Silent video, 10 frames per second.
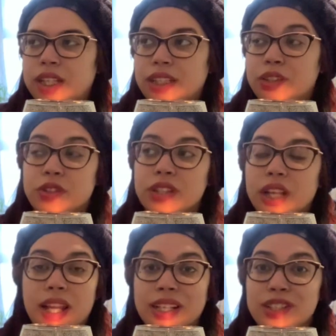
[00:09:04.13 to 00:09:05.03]
like there's
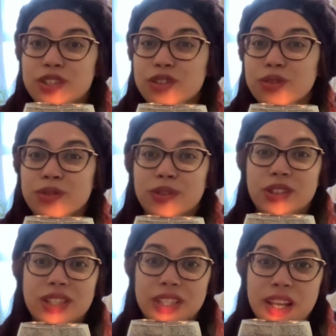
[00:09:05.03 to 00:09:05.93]
nothing i can do or
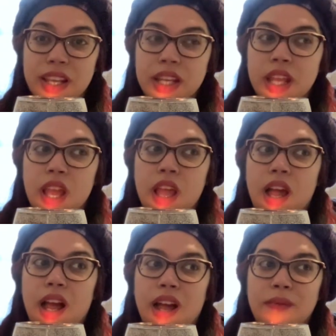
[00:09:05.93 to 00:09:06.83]
say
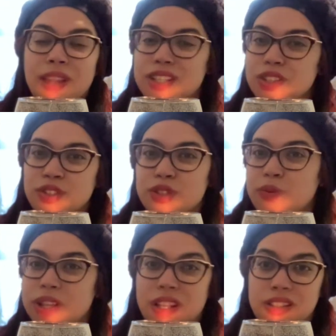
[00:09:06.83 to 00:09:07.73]
um that's just the
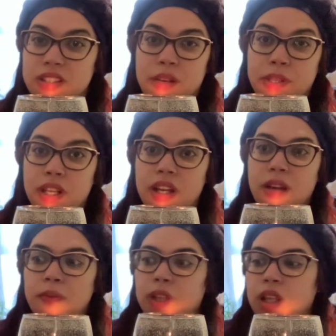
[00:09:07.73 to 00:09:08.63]
way that it's coming
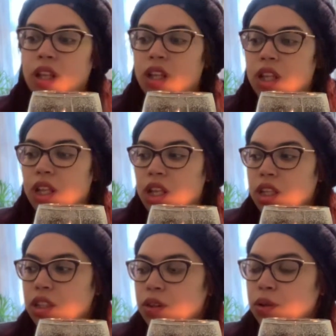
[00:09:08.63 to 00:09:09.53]
up
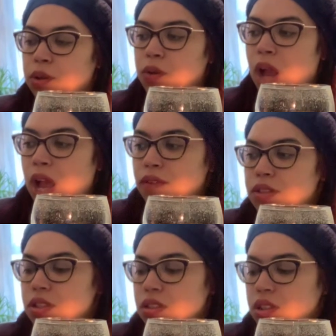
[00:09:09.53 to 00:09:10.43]
you you have
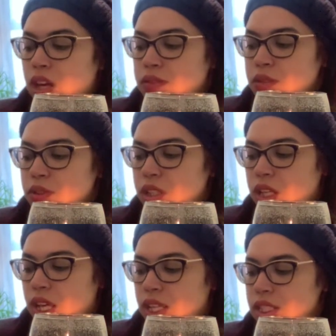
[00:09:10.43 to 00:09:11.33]
to you have to
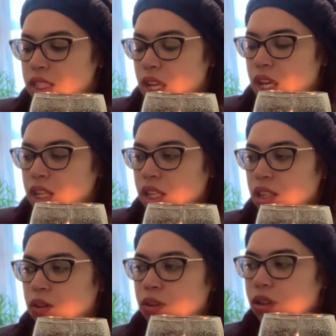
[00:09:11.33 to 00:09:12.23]
realize that
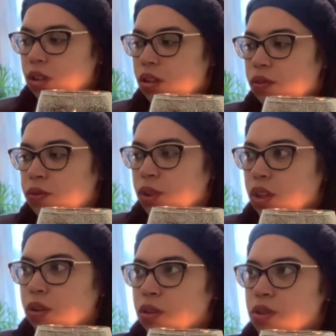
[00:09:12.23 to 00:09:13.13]
in order for
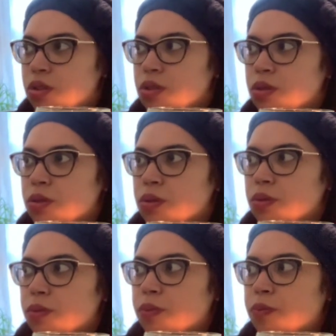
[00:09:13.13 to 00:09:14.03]
you to